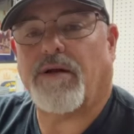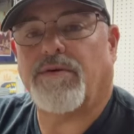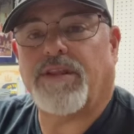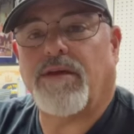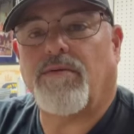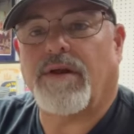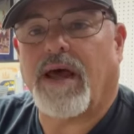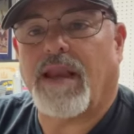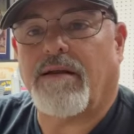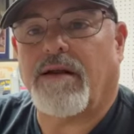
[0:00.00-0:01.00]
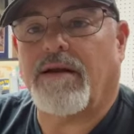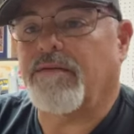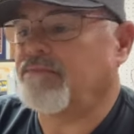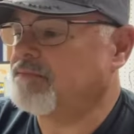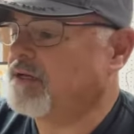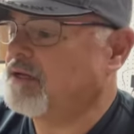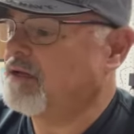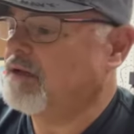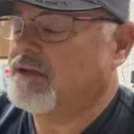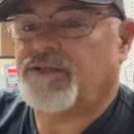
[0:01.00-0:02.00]
with you what I learned,
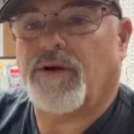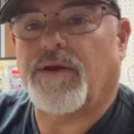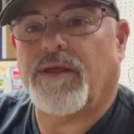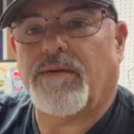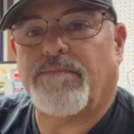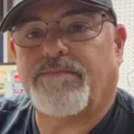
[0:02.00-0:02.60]
show you the